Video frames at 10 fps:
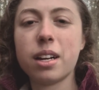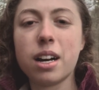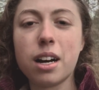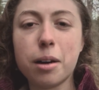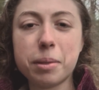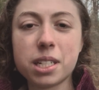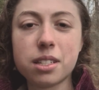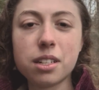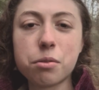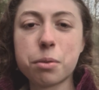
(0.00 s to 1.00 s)
Uh, because
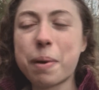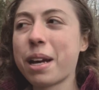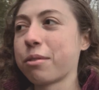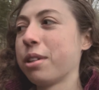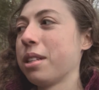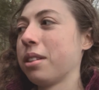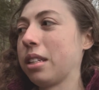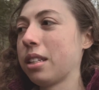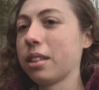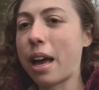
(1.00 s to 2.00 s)
this was back when
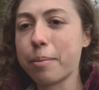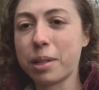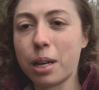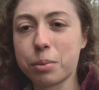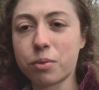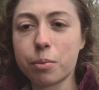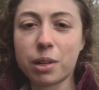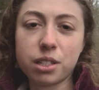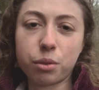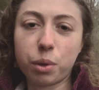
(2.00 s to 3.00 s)
the laptops from
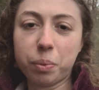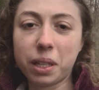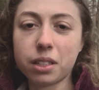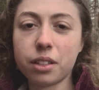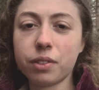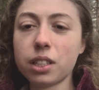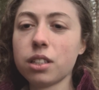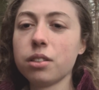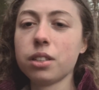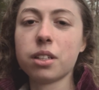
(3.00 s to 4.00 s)
Razer were relatively
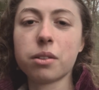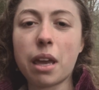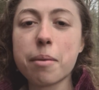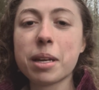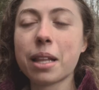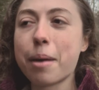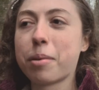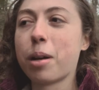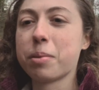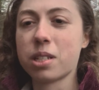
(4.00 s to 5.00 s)
new. You know, gaming
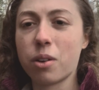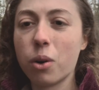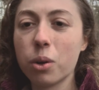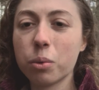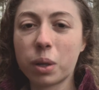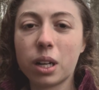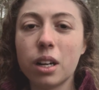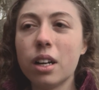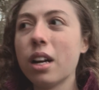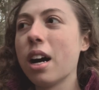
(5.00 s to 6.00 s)
laptops as a whole were
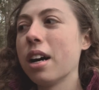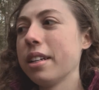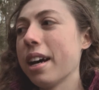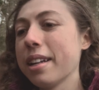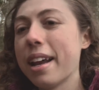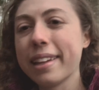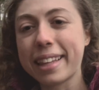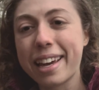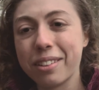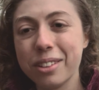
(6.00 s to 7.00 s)
uh, not not
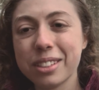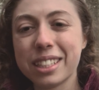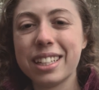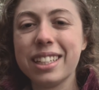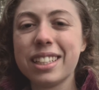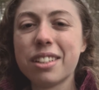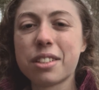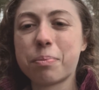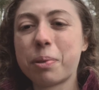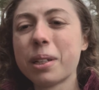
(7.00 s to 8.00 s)
that old. You know, it's
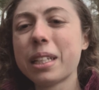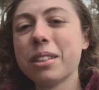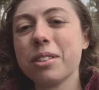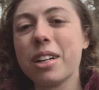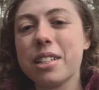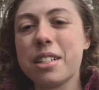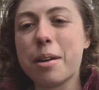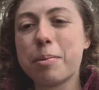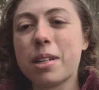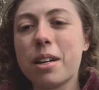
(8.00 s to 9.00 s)
a pretty new
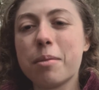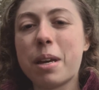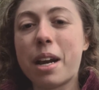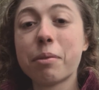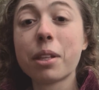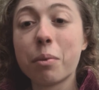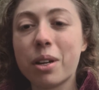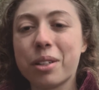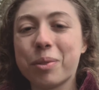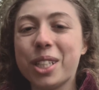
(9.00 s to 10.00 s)
concept, um, and I really
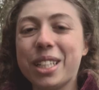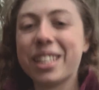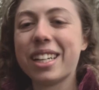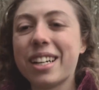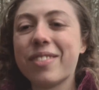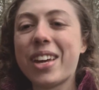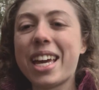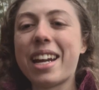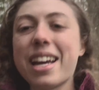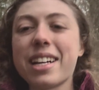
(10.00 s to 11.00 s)
wanted one. Um,
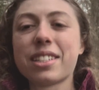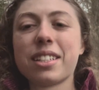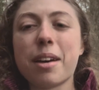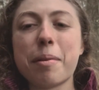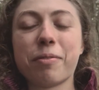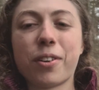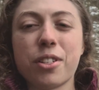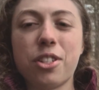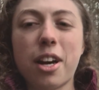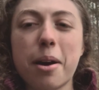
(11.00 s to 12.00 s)
and I actually got my
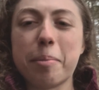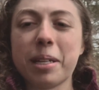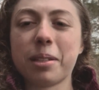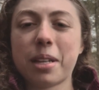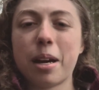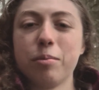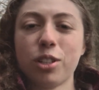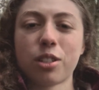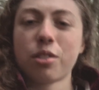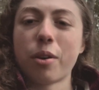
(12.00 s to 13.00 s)
first job at the time
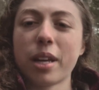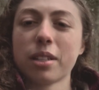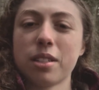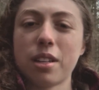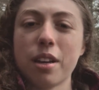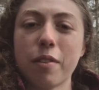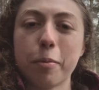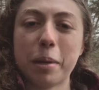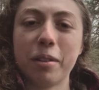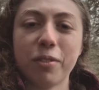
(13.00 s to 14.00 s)
just so I could save
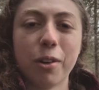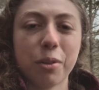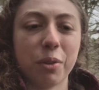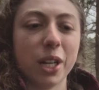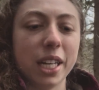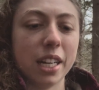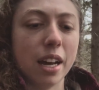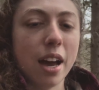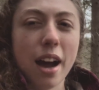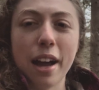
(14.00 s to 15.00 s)
up and afford one, and
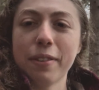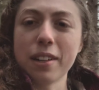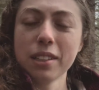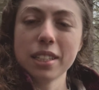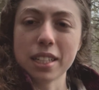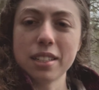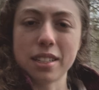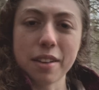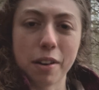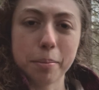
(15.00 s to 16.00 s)
I finally did
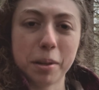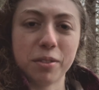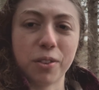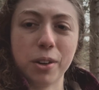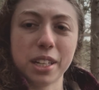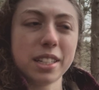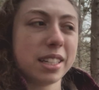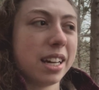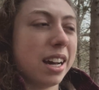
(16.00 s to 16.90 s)
save up and afford it.